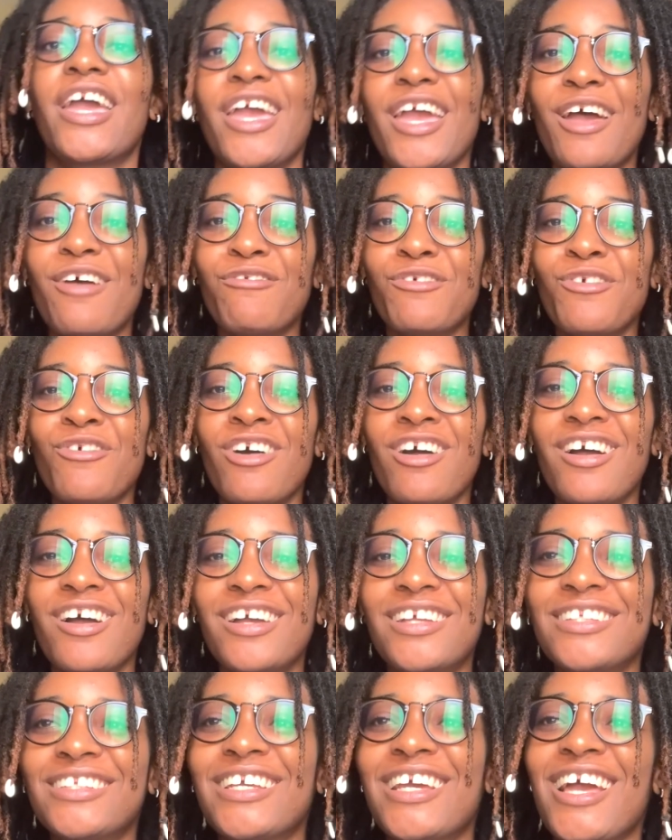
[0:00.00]

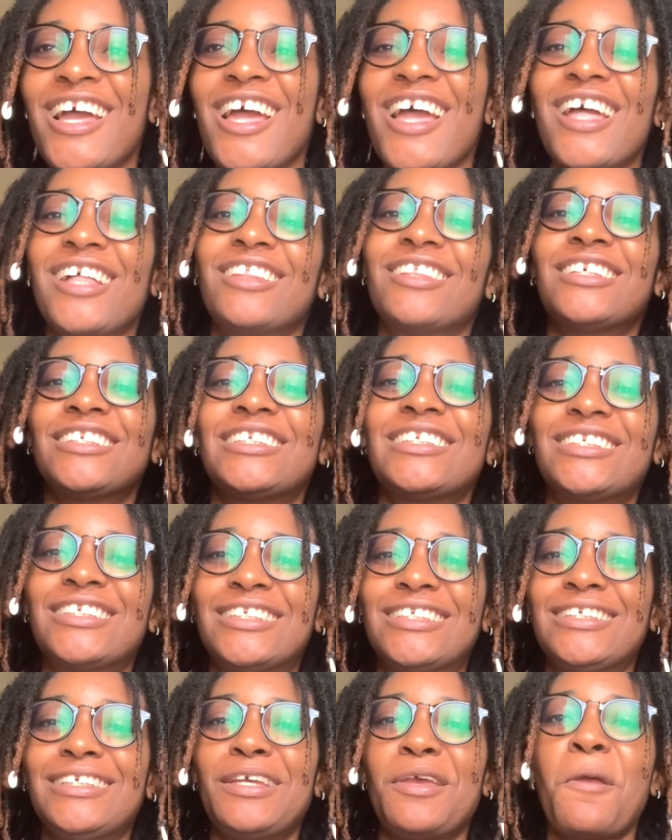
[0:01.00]
everyone, this is
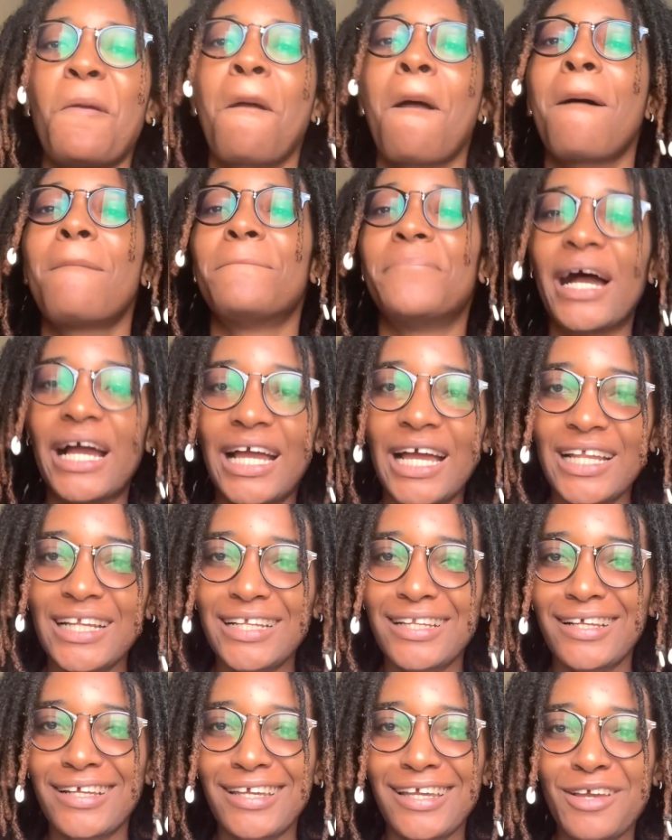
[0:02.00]
Chi, back at
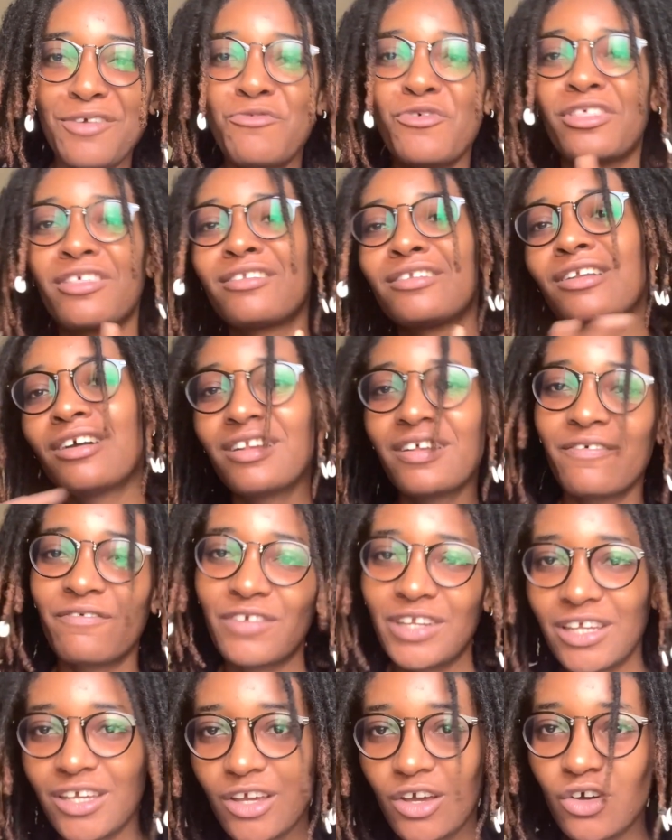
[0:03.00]
it again with another
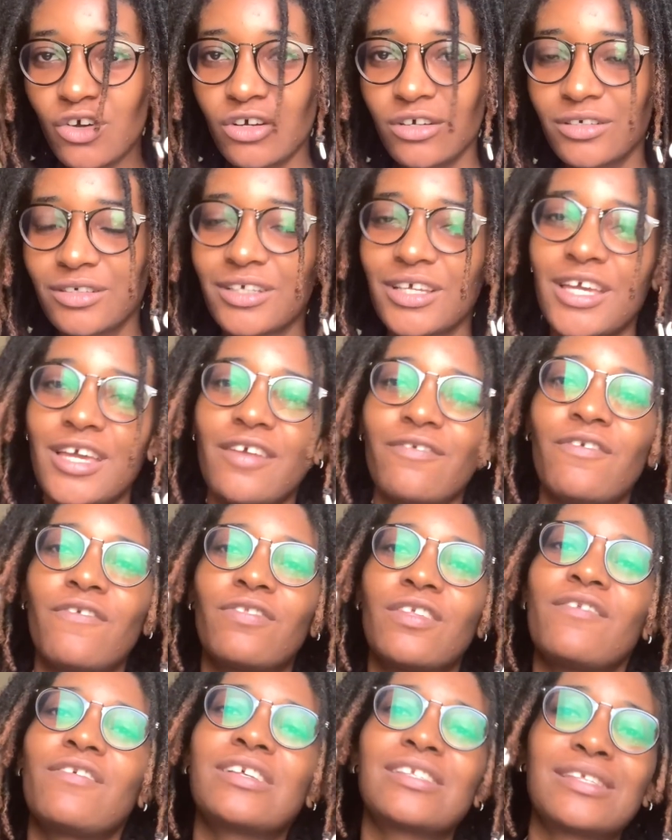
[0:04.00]
video. If you've
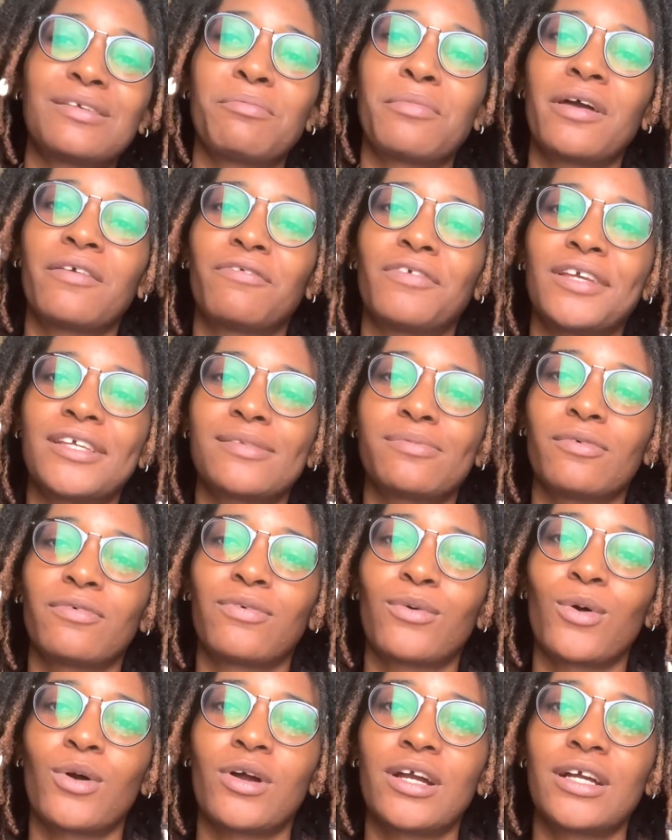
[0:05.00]
never seen my face
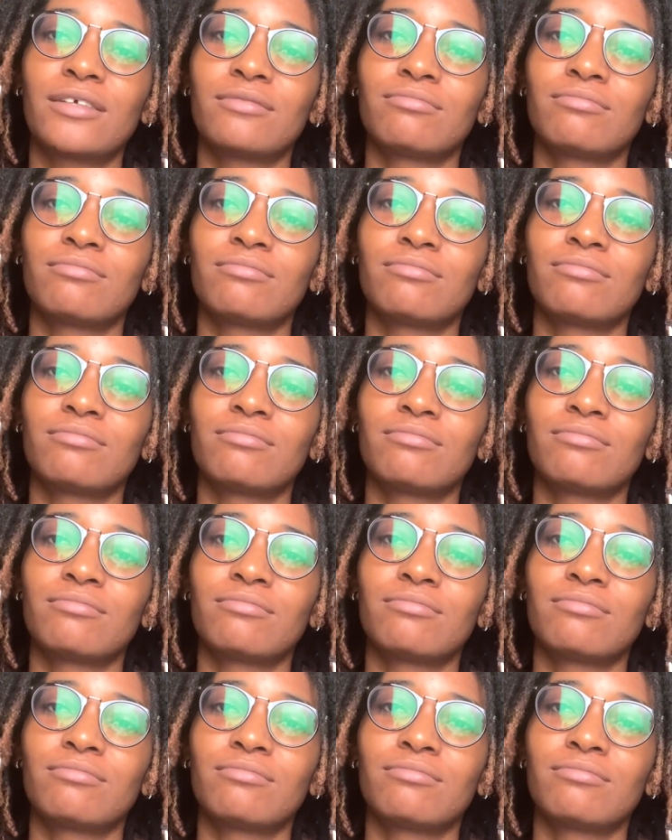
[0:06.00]
before,